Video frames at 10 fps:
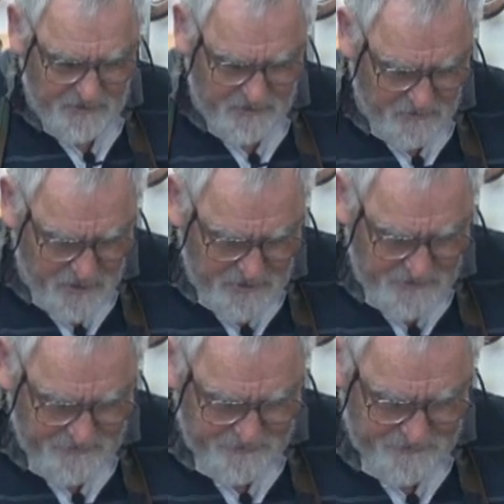There's one.
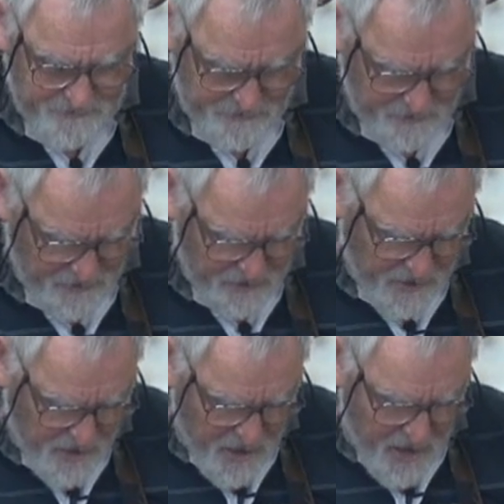
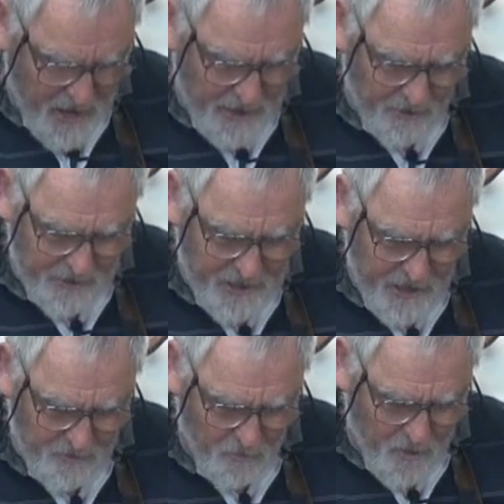And I
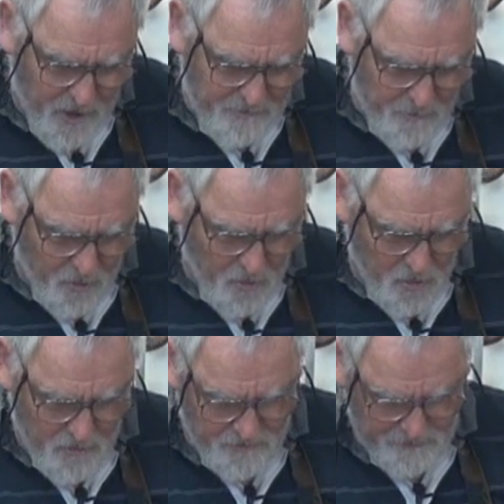cut one
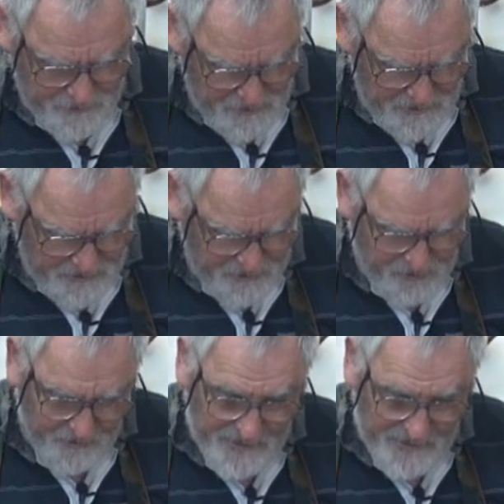more strip.